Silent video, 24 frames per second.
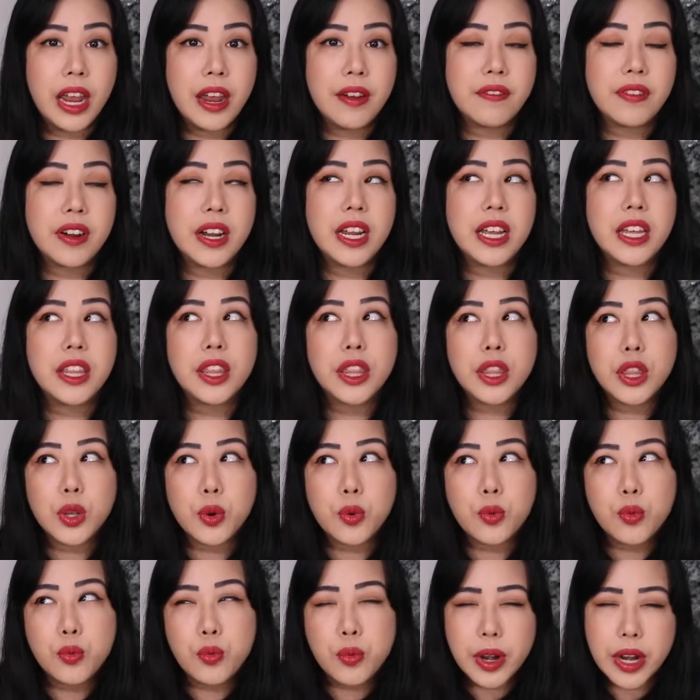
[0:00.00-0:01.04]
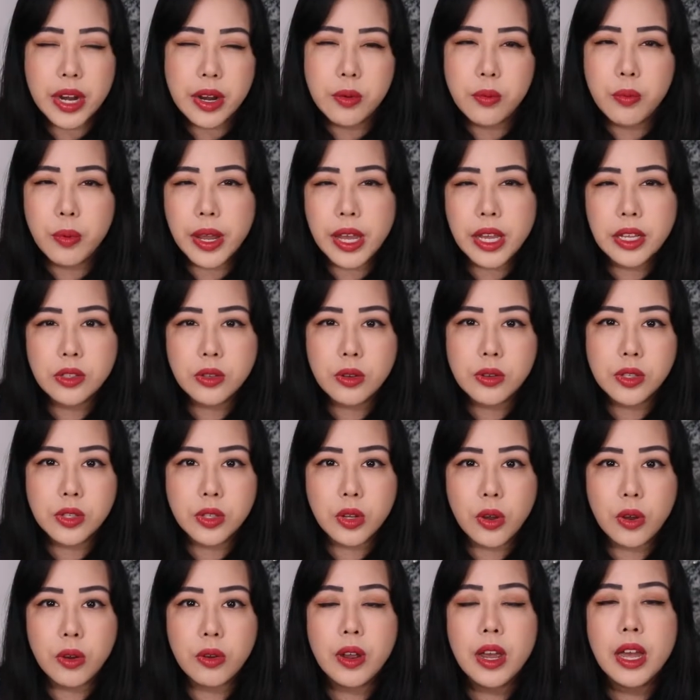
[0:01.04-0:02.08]
every 3 weeks or
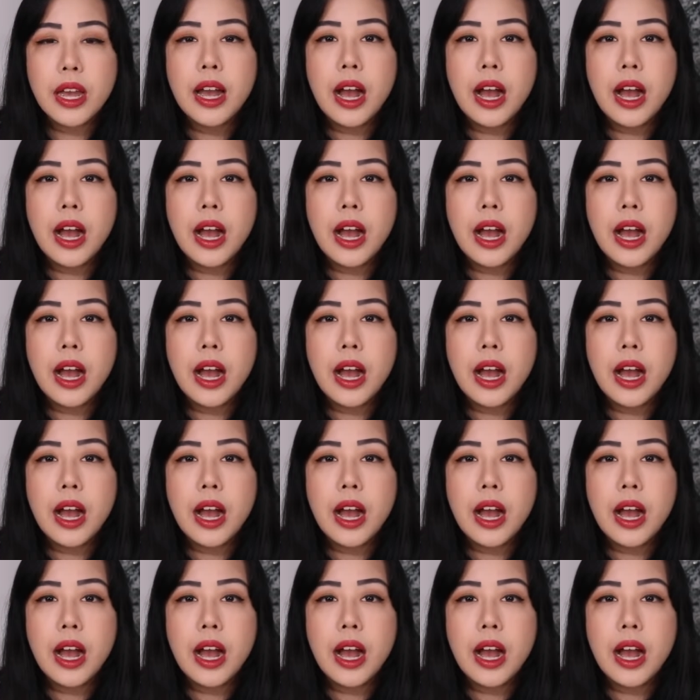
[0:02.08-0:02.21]
so,